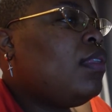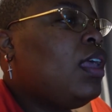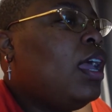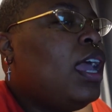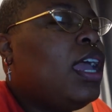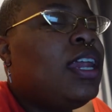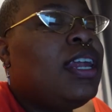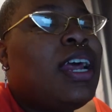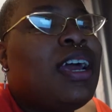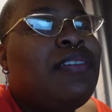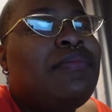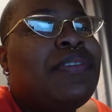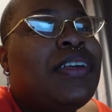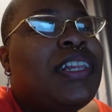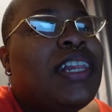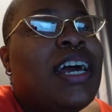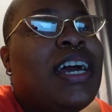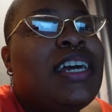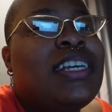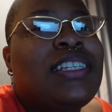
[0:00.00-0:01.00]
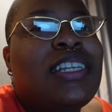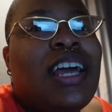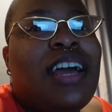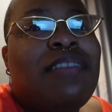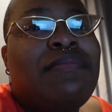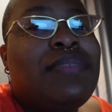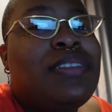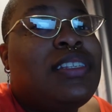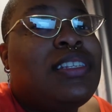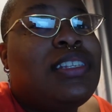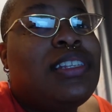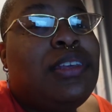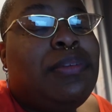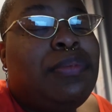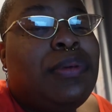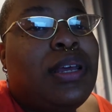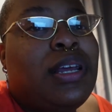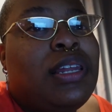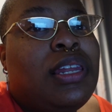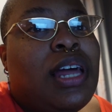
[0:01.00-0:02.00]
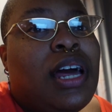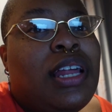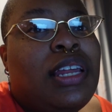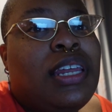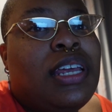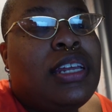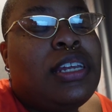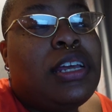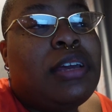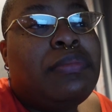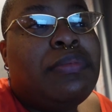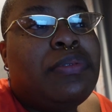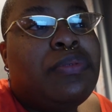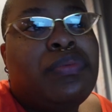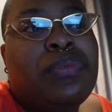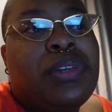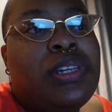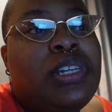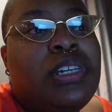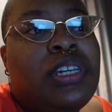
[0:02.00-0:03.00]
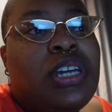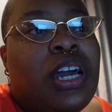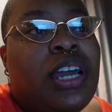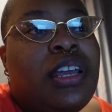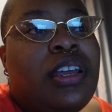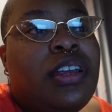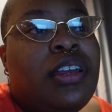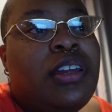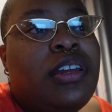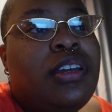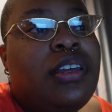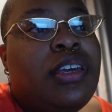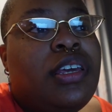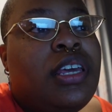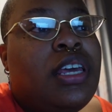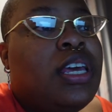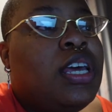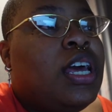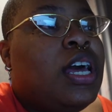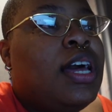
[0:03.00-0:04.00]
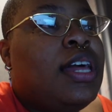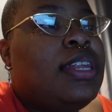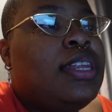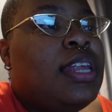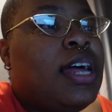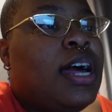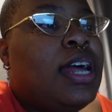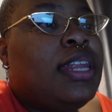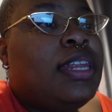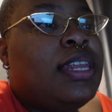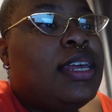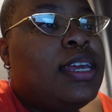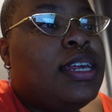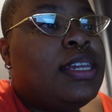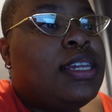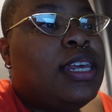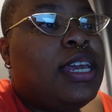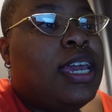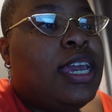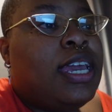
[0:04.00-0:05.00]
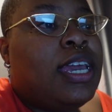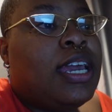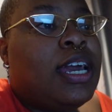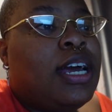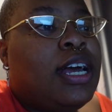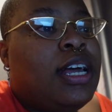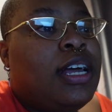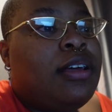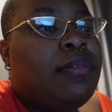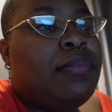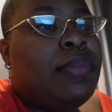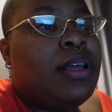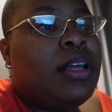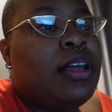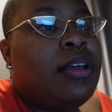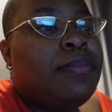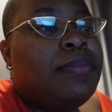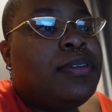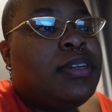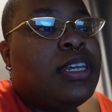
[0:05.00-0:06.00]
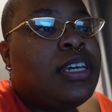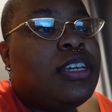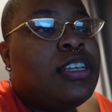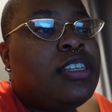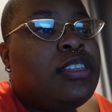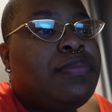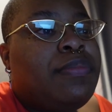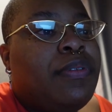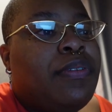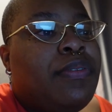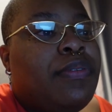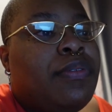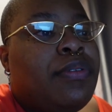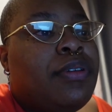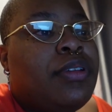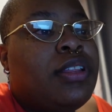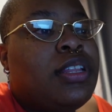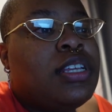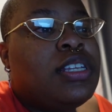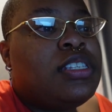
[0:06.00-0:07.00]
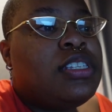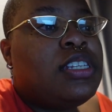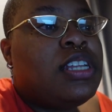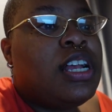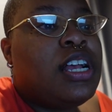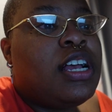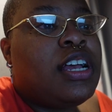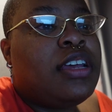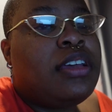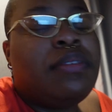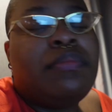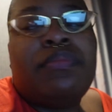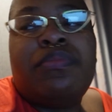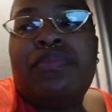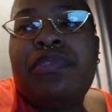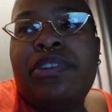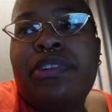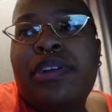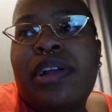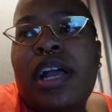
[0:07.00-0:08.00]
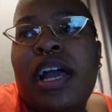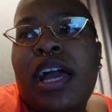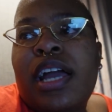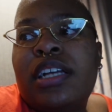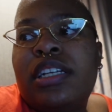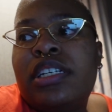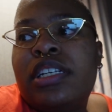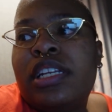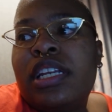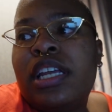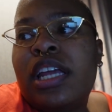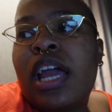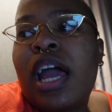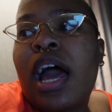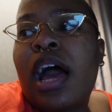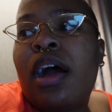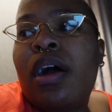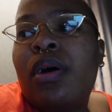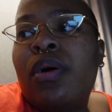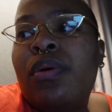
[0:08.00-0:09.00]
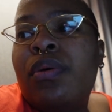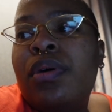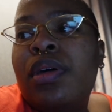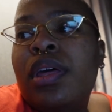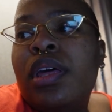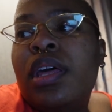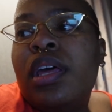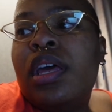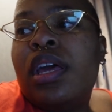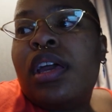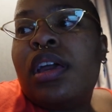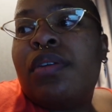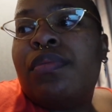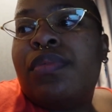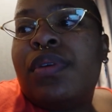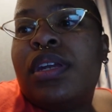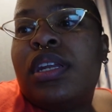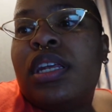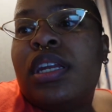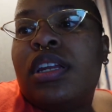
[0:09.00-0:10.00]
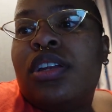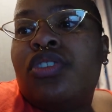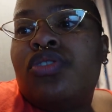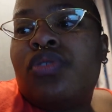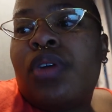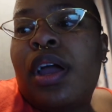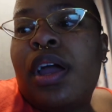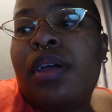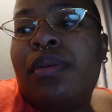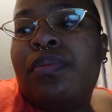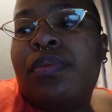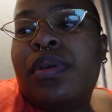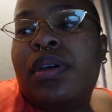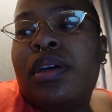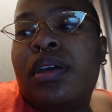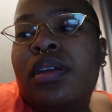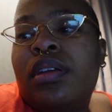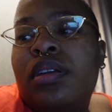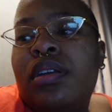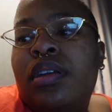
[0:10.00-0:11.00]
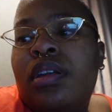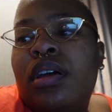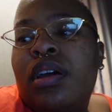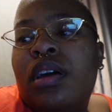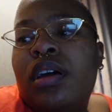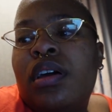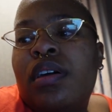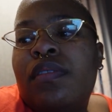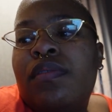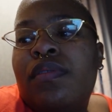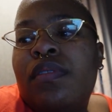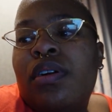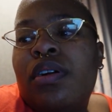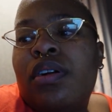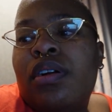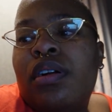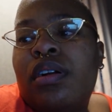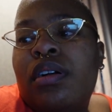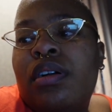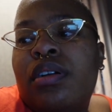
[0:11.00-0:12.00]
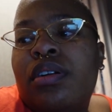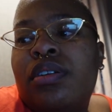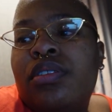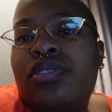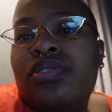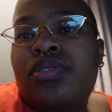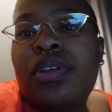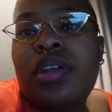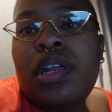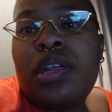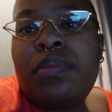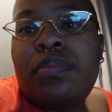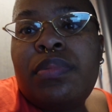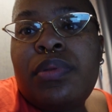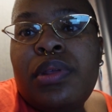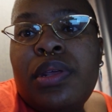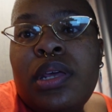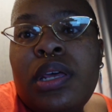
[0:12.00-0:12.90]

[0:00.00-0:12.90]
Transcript: And I realized I've been sleeping a lot lately. I've been really tired a lot lately. Um, a couple days before this time, we were actually out and we did a dry run of our trip.